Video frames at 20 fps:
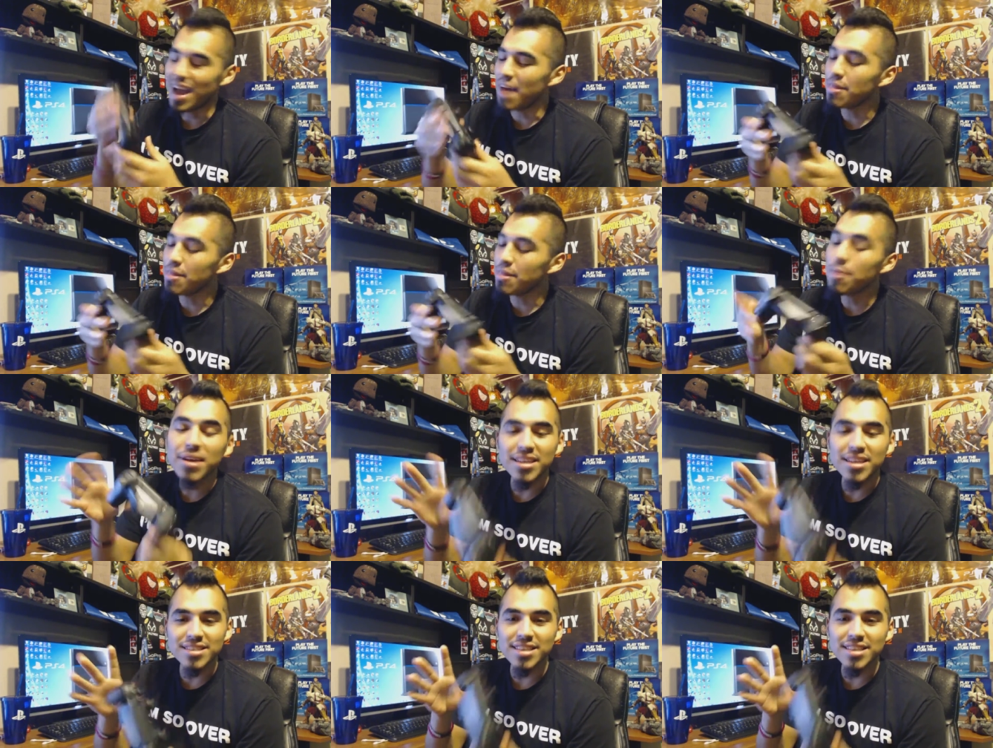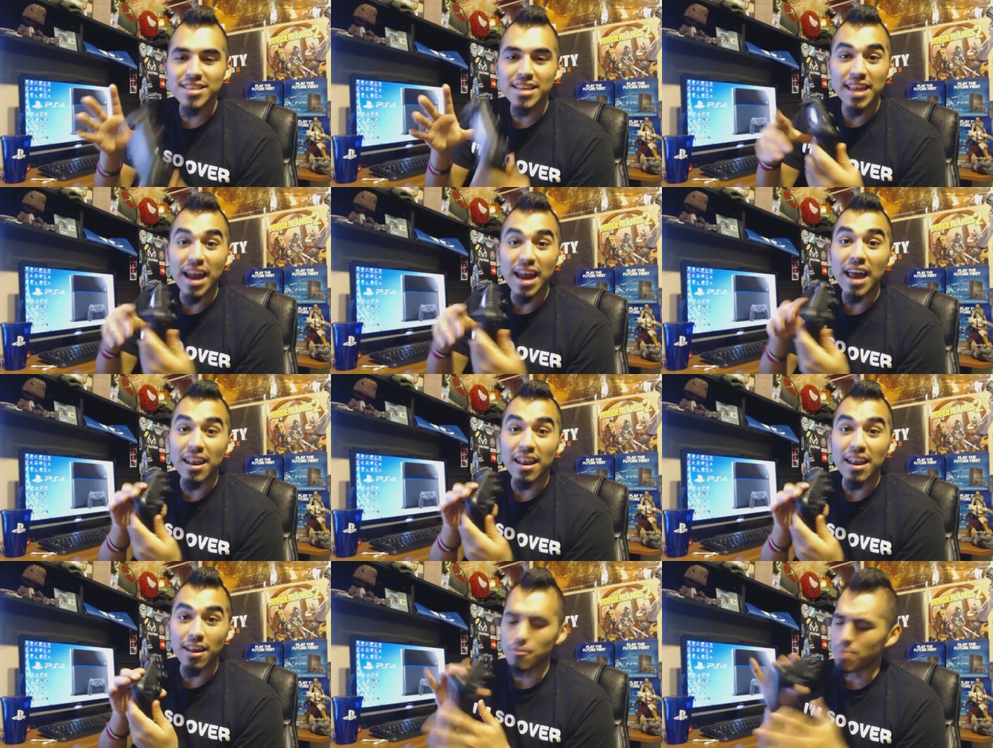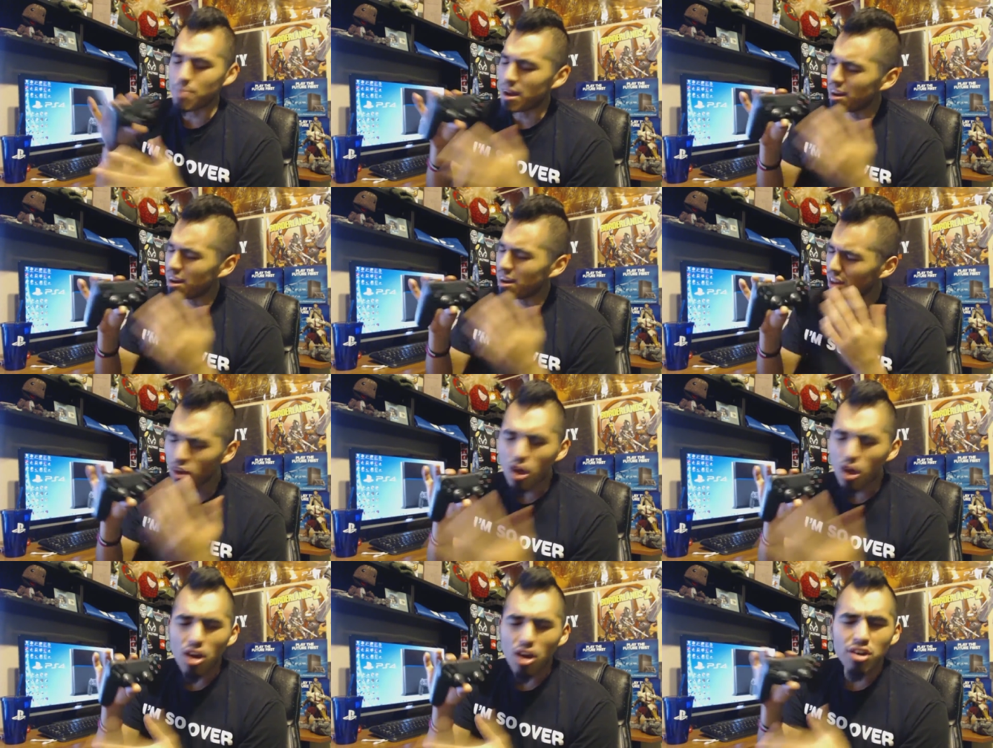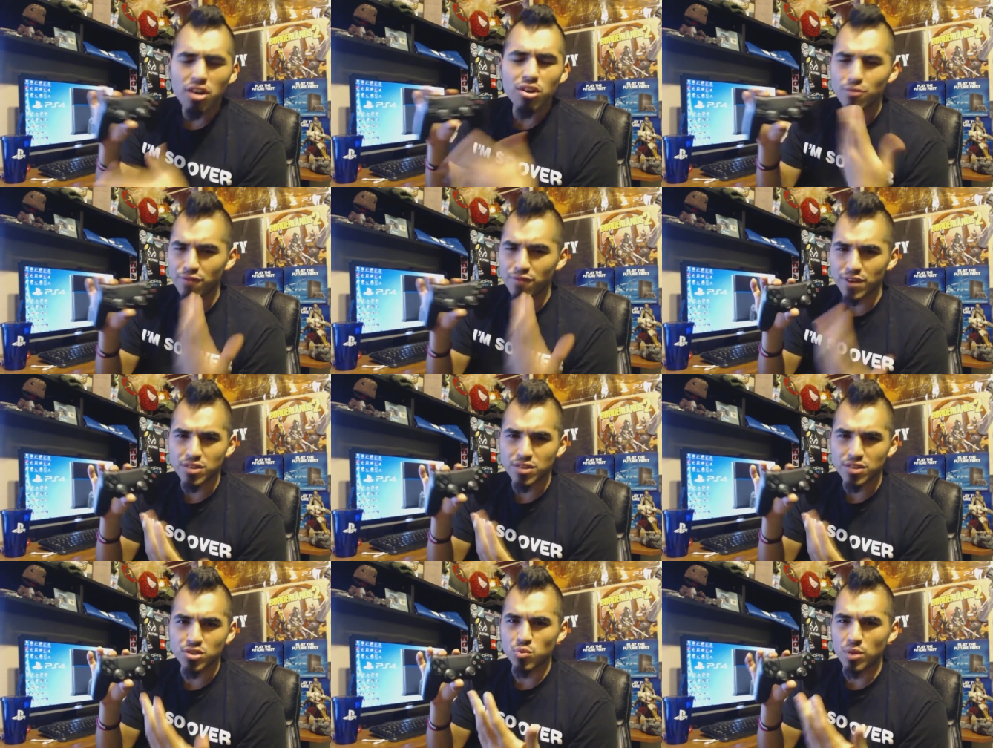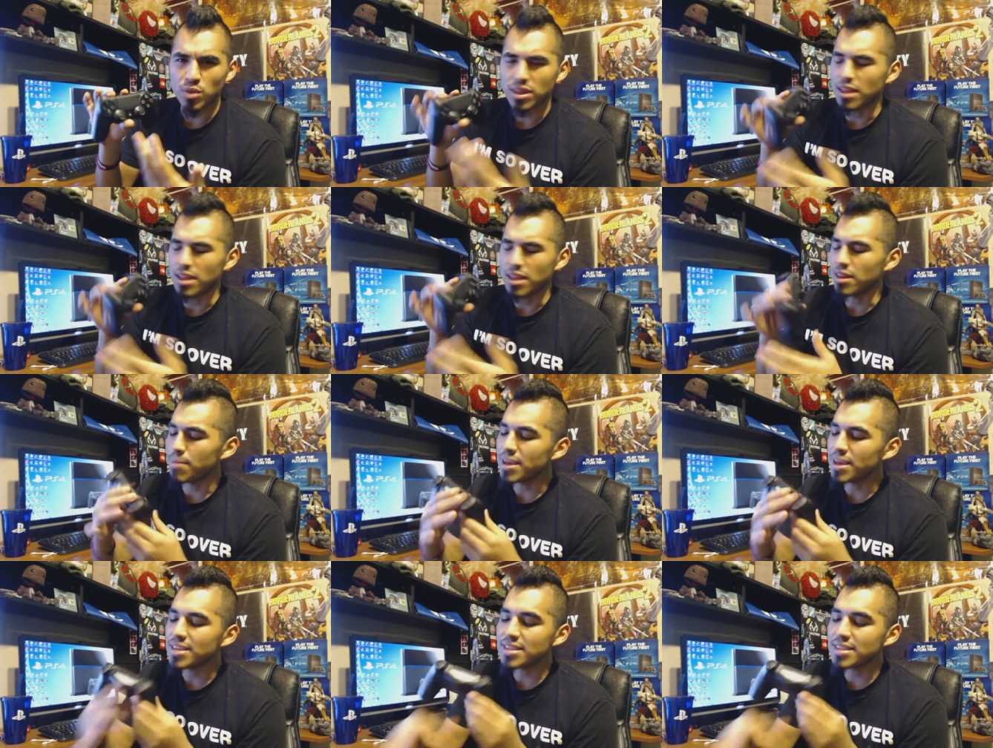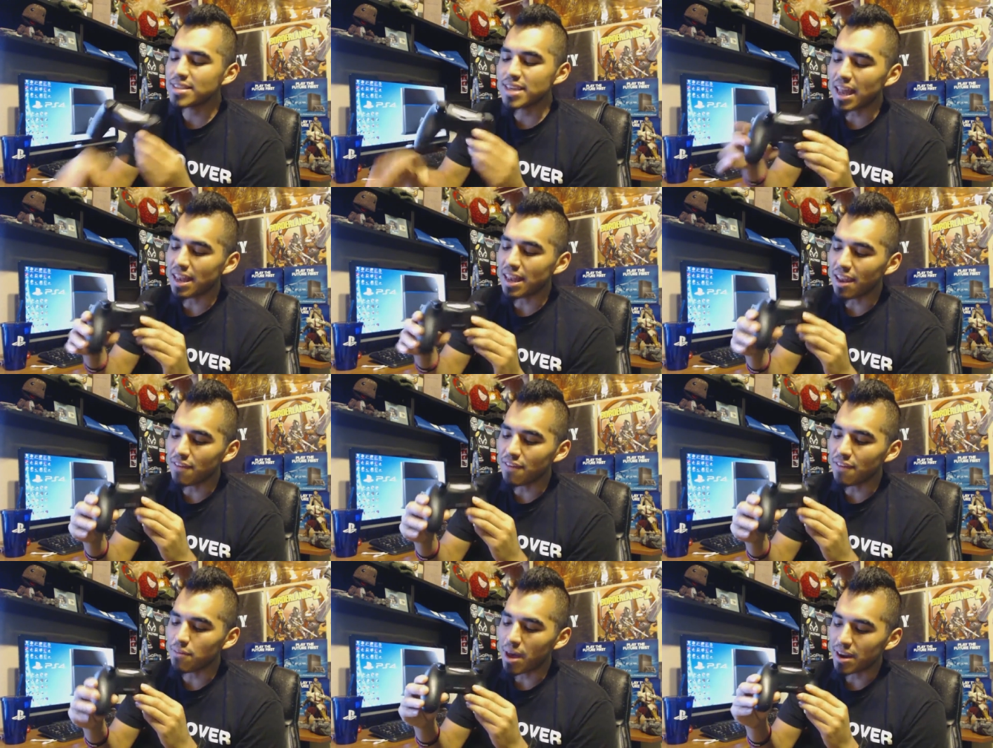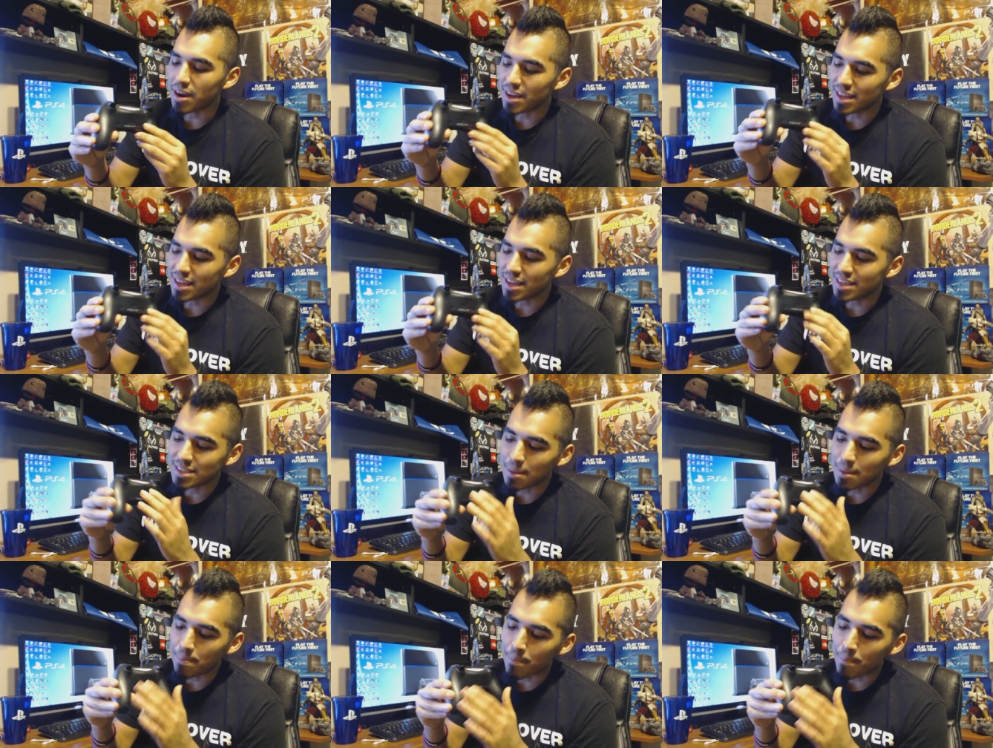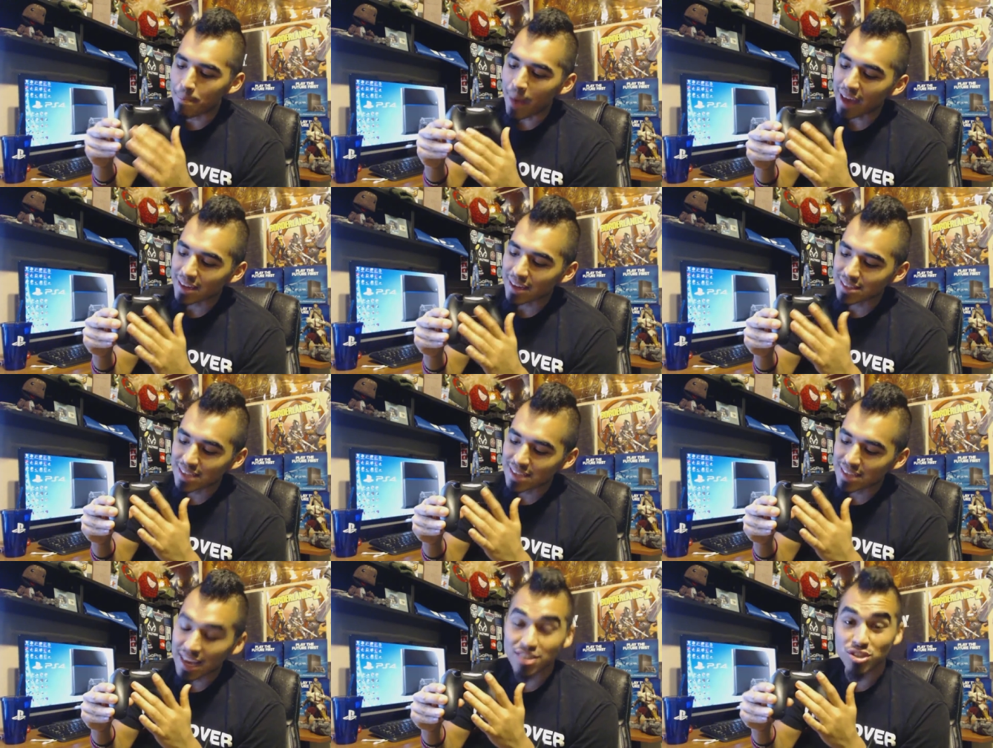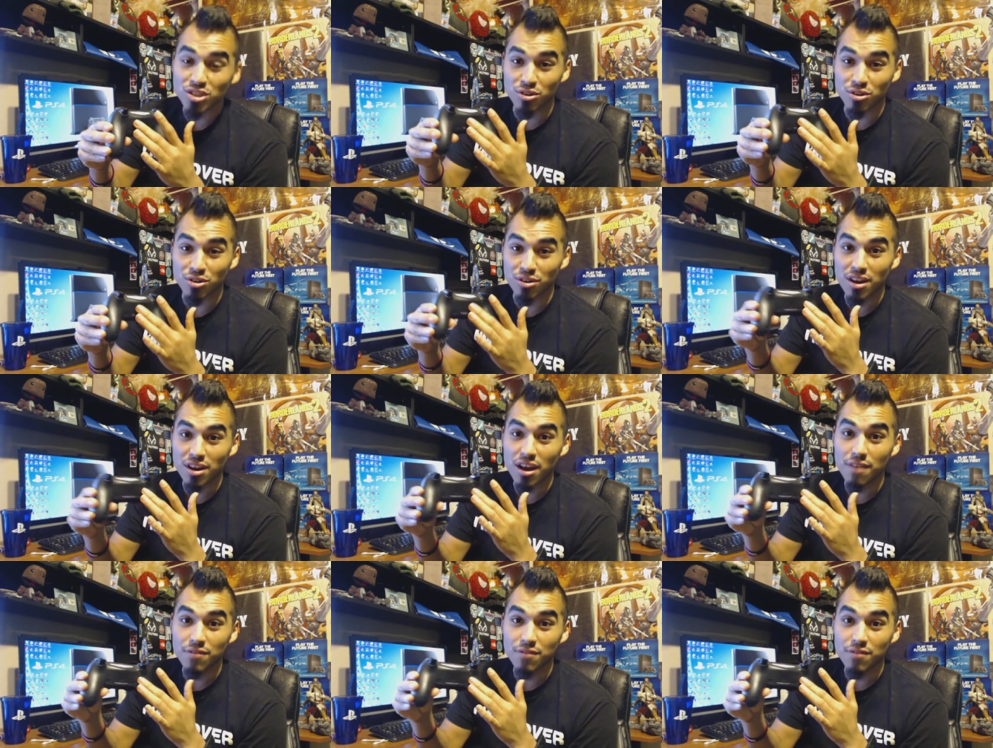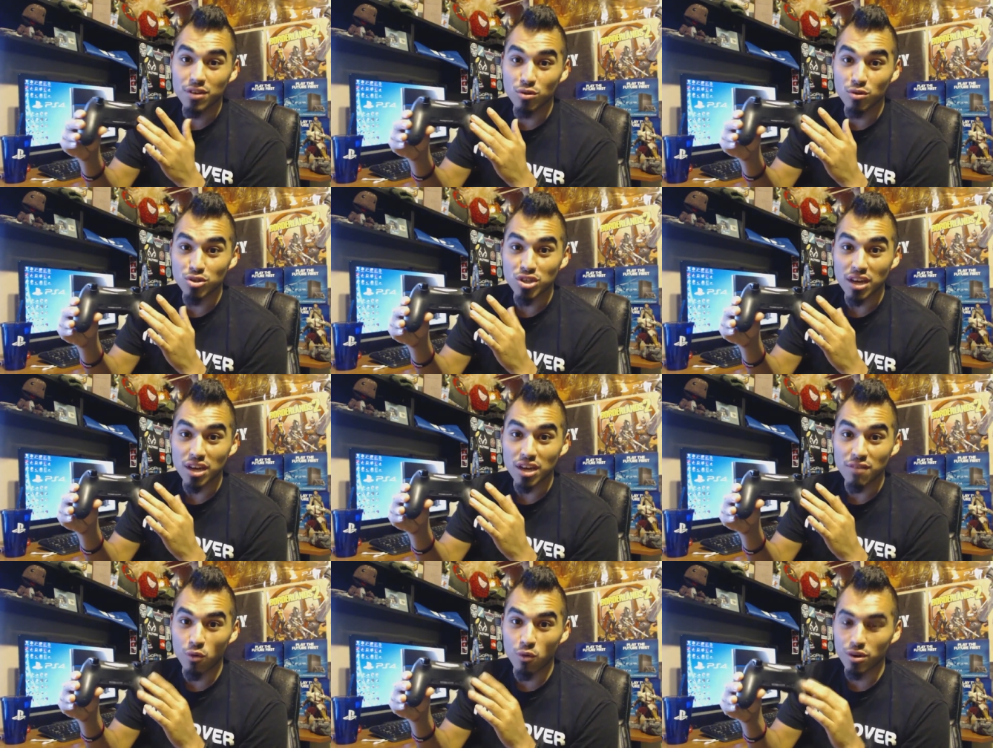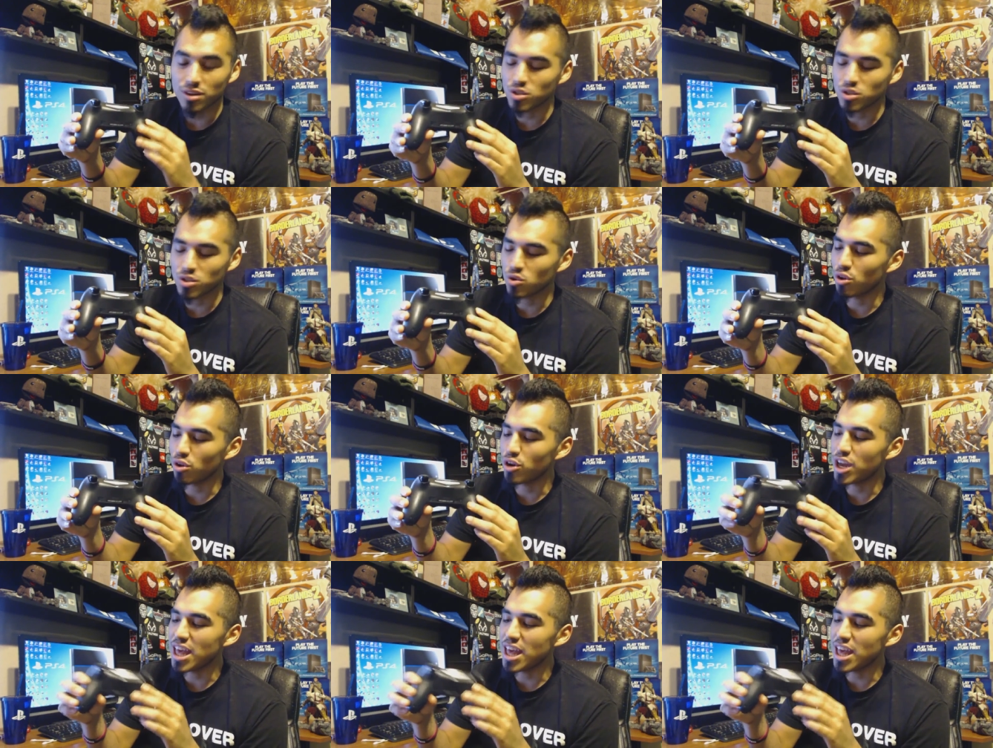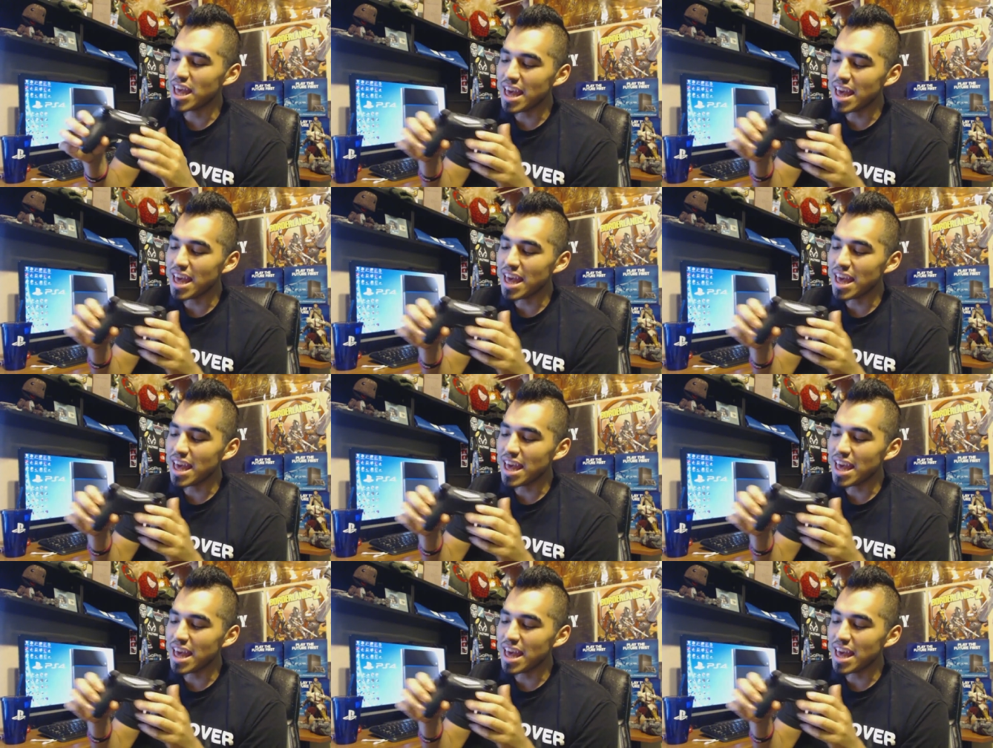Uh, the biggest thing that I love about it, a lot of new features with it. The biggest thing I love about it is the back texture of the DualShock 4 controller.